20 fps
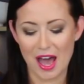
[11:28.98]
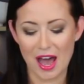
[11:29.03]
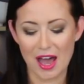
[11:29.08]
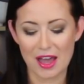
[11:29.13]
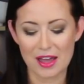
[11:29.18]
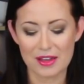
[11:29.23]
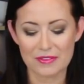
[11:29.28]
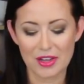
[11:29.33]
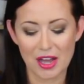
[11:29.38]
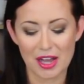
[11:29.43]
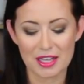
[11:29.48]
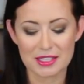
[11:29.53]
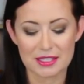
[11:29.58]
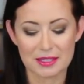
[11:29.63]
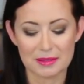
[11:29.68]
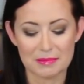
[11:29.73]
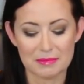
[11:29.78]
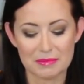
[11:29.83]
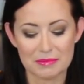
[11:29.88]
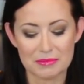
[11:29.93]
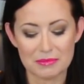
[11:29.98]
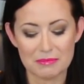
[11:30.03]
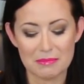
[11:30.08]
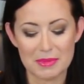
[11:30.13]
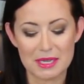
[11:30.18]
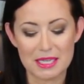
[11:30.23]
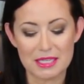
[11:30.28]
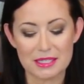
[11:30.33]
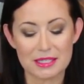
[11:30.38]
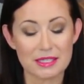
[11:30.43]
I've got some
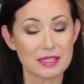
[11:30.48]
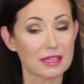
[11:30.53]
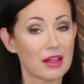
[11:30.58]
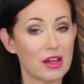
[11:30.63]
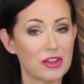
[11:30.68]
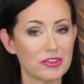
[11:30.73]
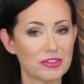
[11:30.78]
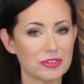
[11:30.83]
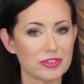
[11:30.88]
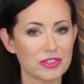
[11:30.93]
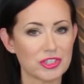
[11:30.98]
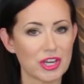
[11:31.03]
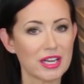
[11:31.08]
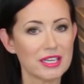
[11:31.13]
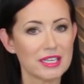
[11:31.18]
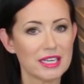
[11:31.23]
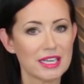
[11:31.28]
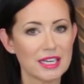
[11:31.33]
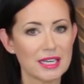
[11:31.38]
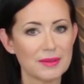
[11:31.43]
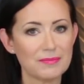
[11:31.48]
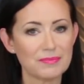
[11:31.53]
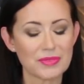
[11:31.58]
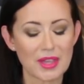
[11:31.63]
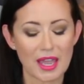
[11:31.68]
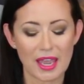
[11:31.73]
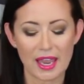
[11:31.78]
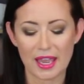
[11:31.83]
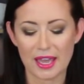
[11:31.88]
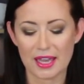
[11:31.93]
mint cilantro chutney
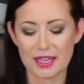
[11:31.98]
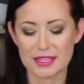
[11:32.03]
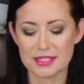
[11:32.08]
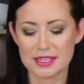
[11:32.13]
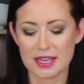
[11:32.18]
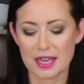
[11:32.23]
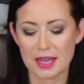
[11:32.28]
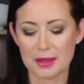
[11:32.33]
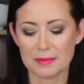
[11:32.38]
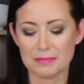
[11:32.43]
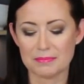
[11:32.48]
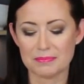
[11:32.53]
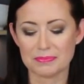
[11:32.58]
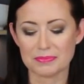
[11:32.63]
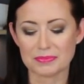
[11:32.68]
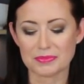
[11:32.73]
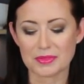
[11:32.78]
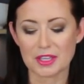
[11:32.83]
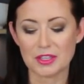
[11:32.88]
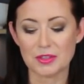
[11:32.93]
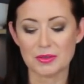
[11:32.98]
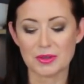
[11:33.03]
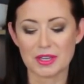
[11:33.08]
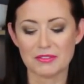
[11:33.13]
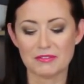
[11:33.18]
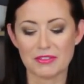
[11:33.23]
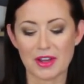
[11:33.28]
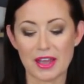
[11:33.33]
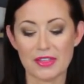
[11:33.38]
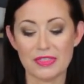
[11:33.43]
and you
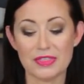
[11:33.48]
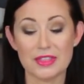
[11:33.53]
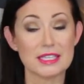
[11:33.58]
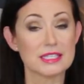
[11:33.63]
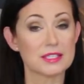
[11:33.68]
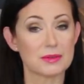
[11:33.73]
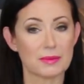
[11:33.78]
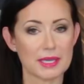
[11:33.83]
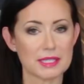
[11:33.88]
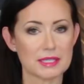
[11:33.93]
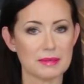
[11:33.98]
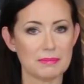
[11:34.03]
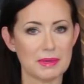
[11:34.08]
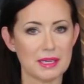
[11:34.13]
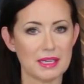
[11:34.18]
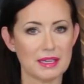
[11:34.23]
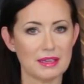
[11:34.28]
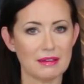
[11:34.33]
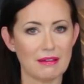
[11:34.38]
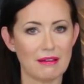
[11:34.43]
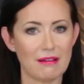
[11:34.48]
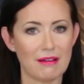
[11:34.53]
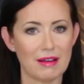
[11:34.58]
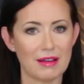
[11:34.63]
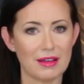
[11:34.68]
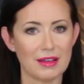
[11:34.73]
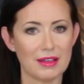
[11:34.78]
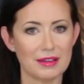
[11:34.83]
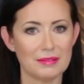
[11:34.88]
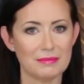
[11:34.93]
can find this recipe
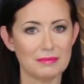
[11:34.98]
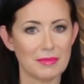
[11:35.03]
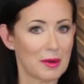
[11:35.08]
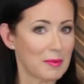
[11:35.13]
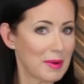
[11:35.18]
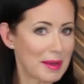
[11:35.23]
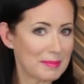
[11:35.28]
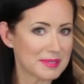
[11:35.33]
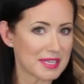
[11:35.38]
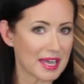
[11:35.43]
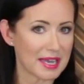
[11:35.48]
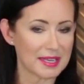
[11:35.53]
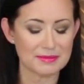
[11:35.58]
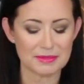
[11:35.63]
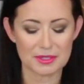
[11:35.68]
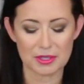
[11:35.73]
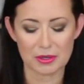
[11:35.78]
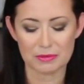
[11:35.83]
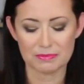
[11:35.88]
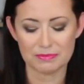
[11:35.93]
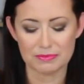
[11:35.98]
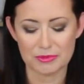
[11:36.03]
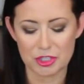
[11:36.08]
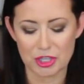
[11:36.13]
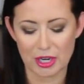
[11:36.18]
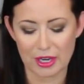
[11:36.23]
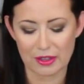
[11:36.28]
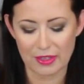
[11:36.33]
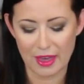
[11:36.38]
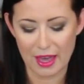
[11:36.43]
on my website. So
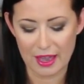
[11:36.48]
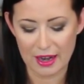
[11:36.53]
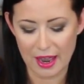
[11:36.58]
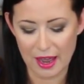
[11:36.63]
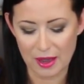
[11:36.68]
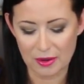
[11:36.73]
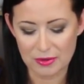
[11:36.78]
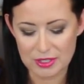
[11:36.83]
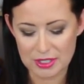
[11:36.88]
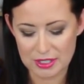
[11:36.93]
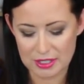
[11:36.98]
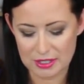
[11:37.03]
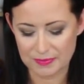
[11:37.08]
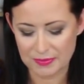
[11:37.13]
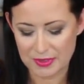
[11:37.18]
check that out